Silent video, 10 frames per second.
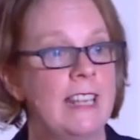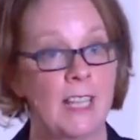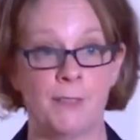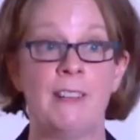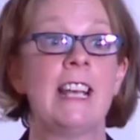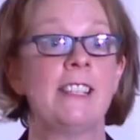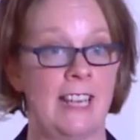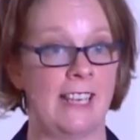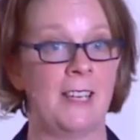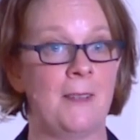That's
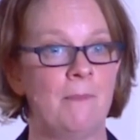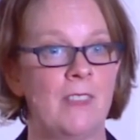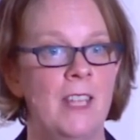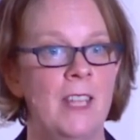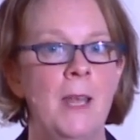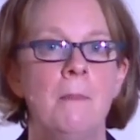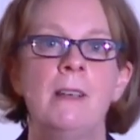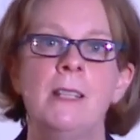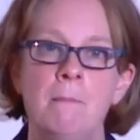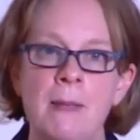fantastic.
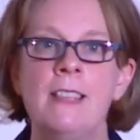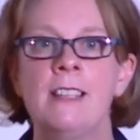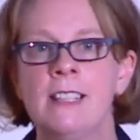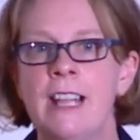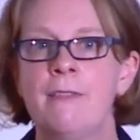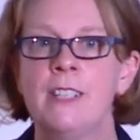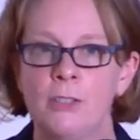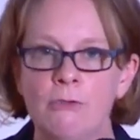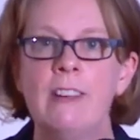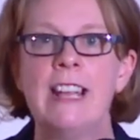But the bit that's left is
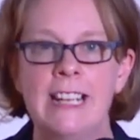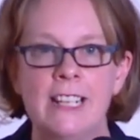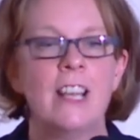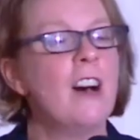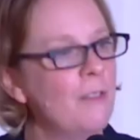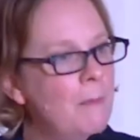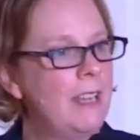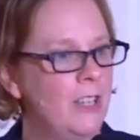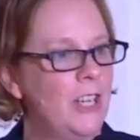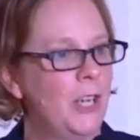the really tough bit
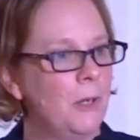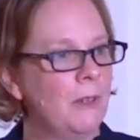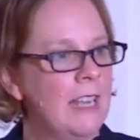to do.